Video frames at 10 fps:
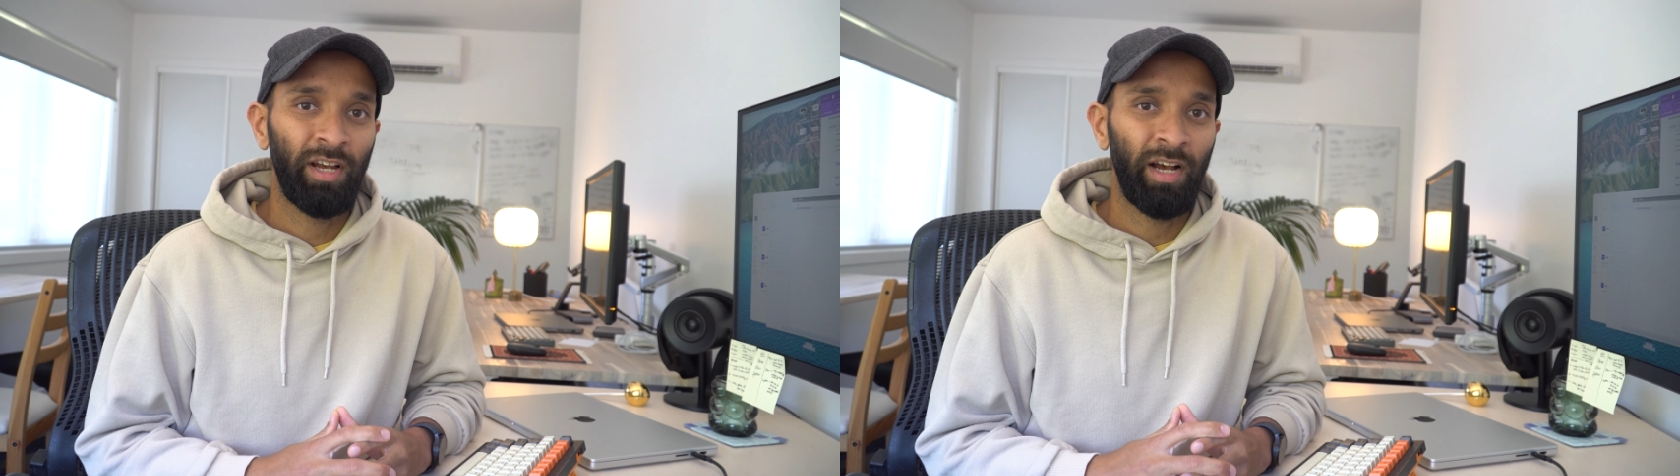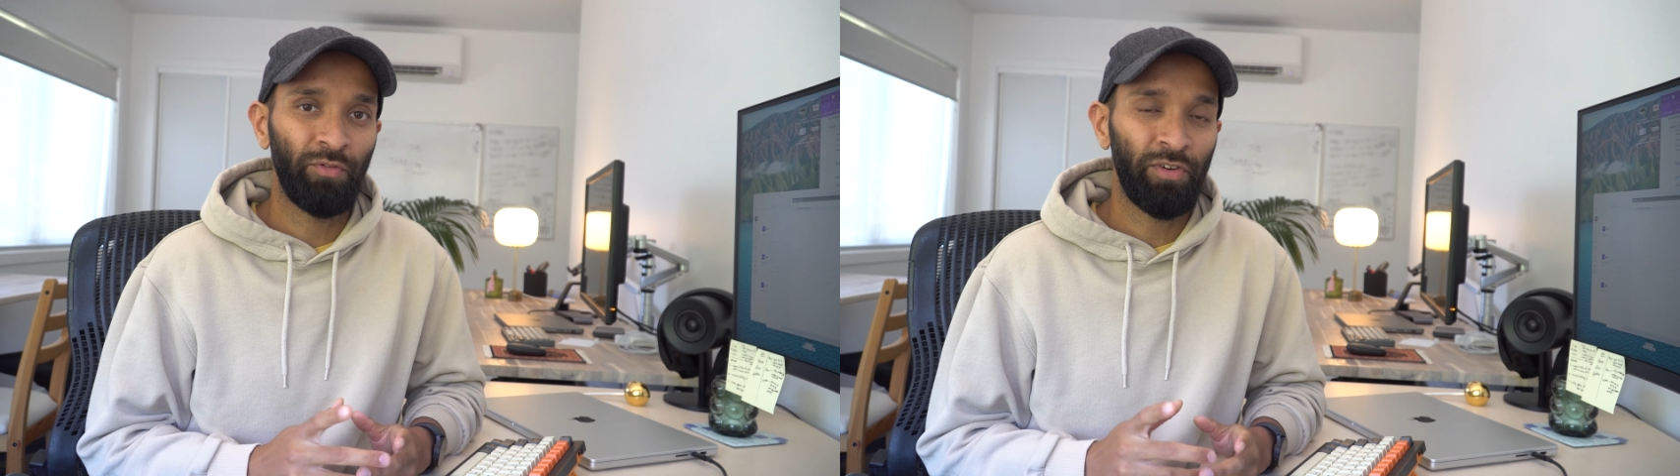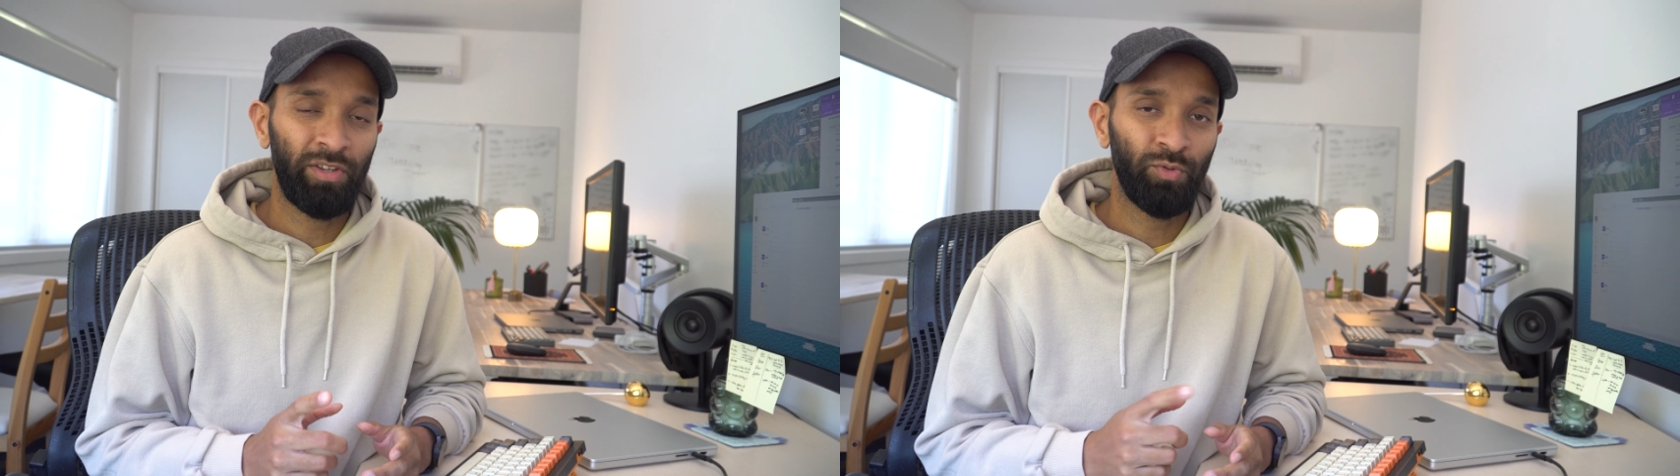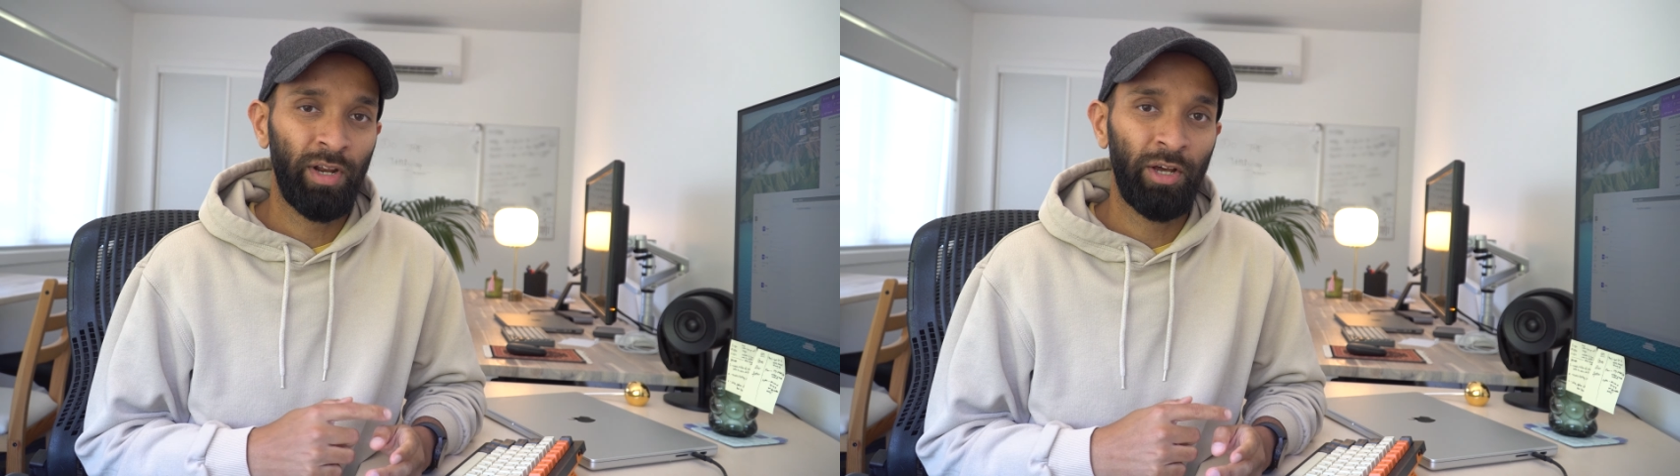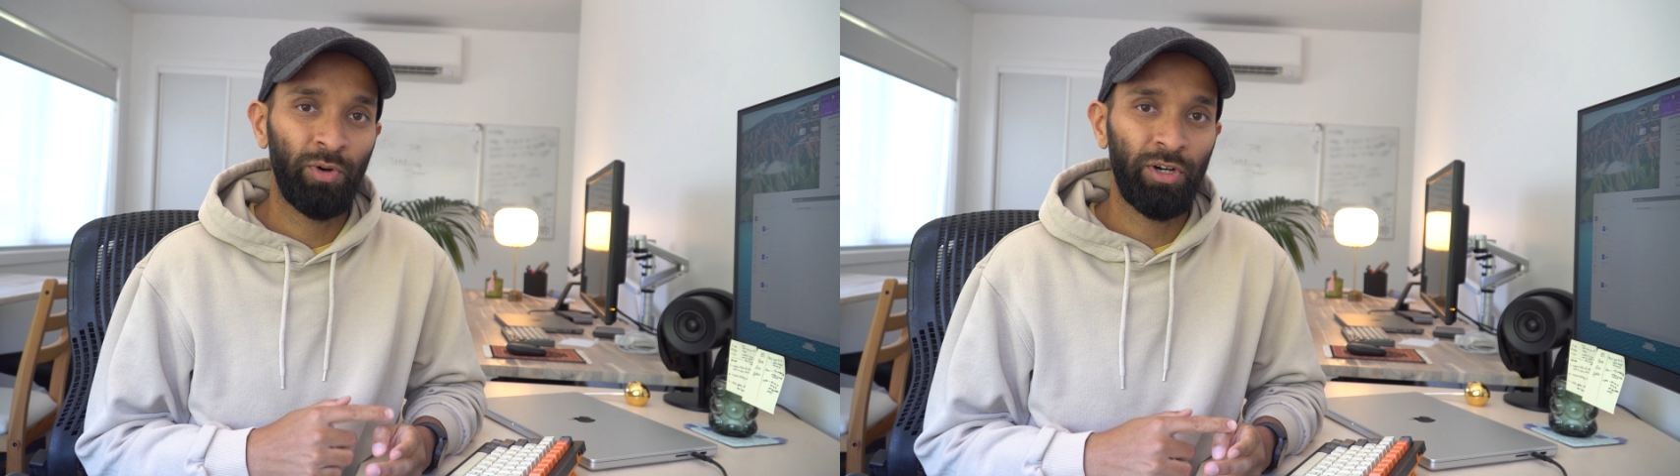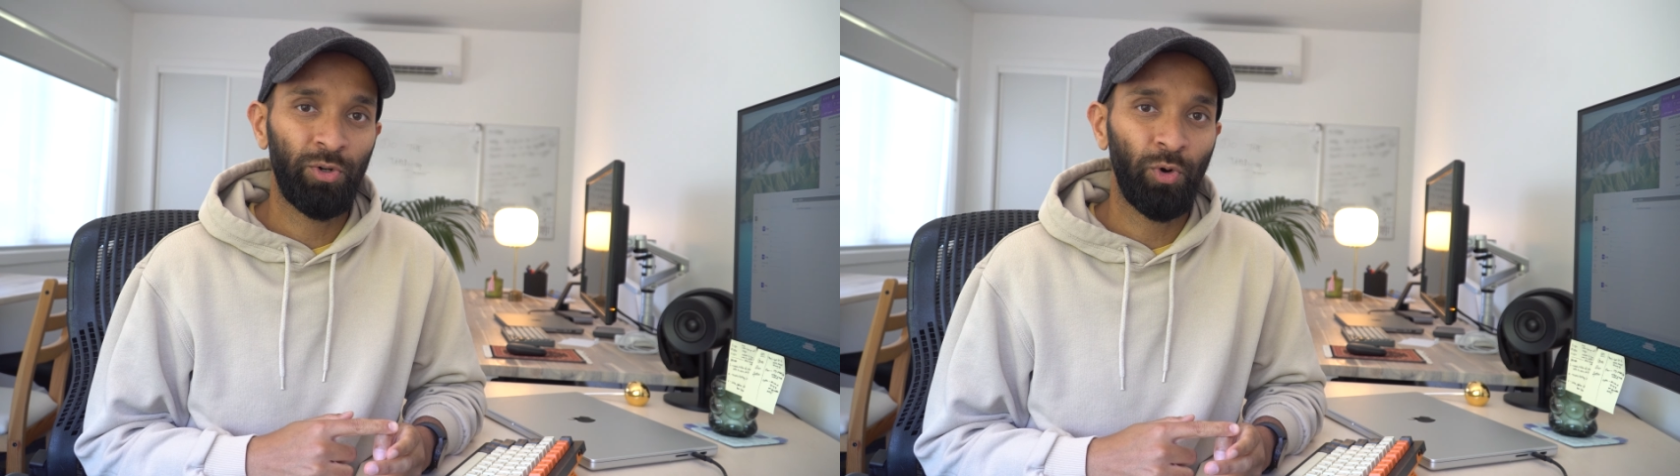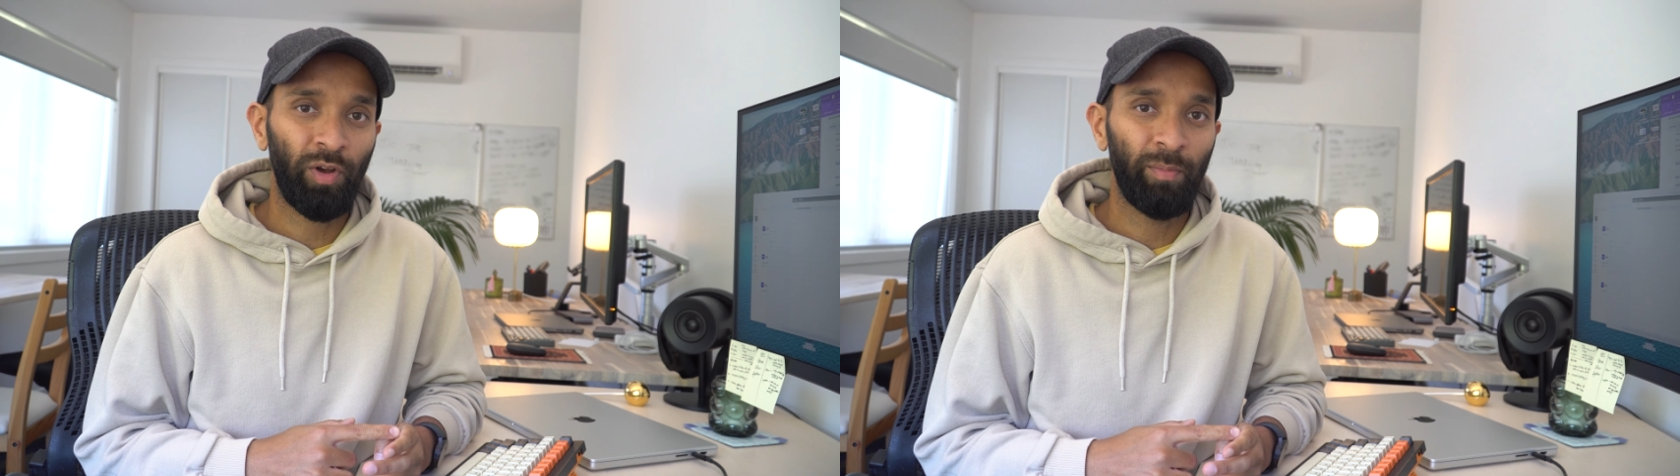The first one I want to talk